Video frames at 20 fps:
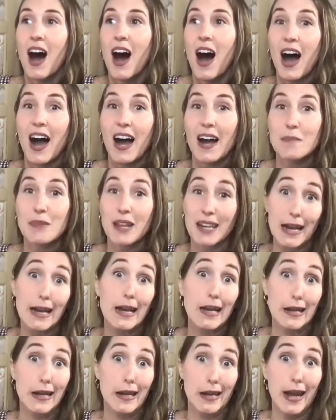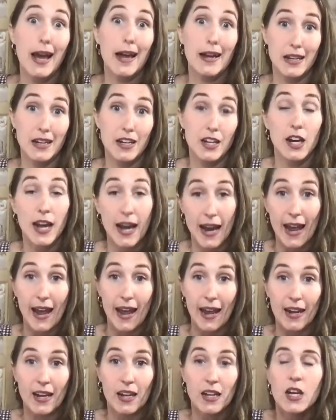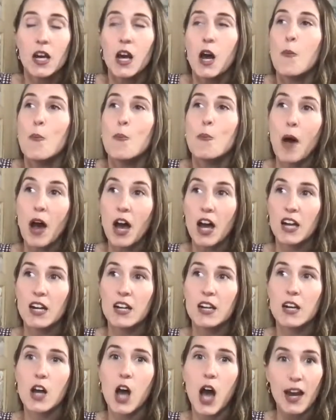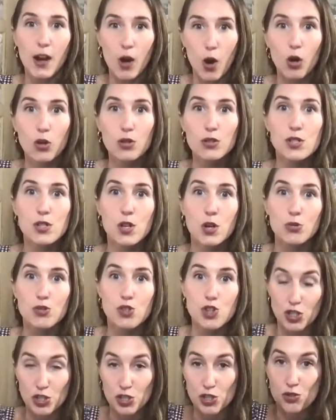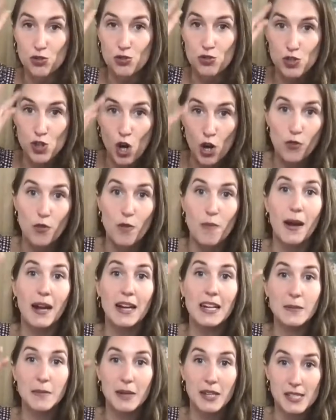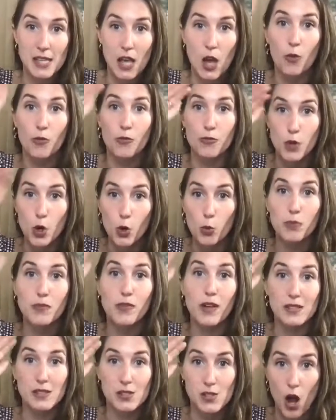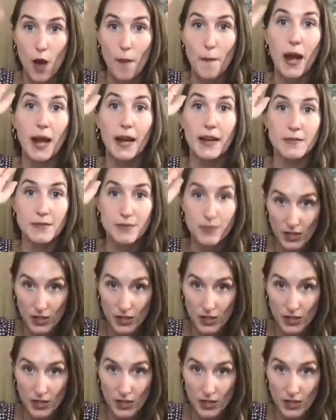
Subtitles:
I'm like, I got to get out of here. But I also just start reminding myself, nope, that's not mine.